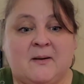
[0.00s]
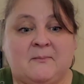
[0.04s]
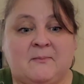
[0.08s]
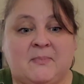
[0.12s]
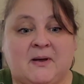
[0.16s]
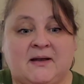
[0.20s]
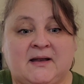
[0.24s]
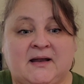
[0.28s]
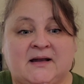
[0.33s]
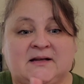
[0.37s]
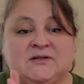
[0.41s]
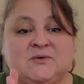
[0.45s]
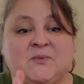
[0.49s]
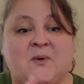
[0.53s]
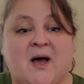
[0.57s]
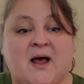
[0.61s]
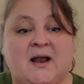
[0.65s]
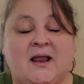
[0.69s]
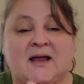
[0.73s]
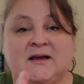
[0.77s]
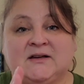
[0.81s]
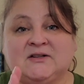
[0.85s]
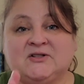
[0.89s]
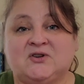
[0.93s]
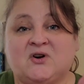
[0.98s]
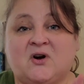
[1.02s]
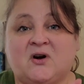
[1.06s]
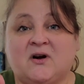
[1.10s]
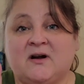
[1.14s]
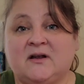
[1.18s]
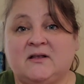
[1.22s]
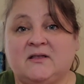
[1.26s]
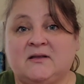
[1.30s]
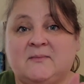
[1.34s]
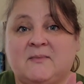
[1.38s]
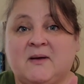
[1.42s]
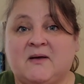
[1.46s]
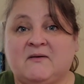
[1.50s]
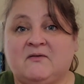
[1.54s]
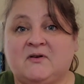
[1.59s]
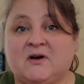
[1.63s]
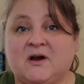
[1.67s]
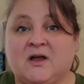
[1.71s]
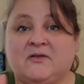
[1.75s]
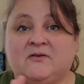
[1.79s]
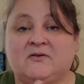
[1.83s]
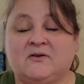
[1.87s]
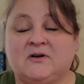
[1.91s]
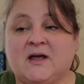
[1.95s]
But that's why I like starting them
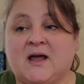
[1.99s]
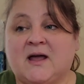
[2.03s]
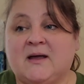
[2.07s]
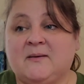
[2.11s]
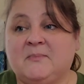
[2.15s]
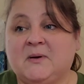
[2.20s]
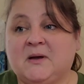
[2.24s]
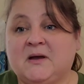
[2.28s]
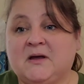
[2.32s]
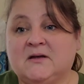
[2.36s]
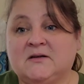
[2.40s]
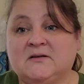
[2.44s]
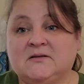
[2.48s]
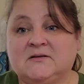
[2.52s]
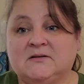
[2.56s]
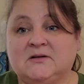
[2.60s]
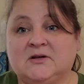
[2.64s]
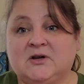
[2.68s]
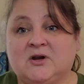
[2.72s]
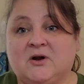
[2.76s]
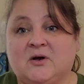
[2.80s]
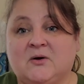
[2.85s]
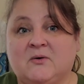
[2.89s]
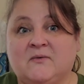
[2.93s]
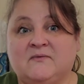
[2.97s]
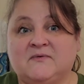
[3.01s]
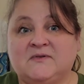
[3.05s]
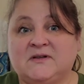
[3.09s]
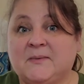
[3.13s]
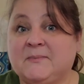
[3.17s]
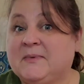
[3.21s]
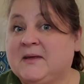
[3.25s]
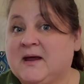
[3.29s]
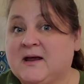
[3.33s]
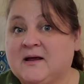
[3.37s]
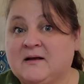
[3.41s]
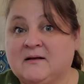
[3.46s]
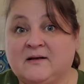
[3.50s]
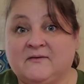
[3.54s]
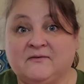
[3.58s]
every other day because, you know, if something,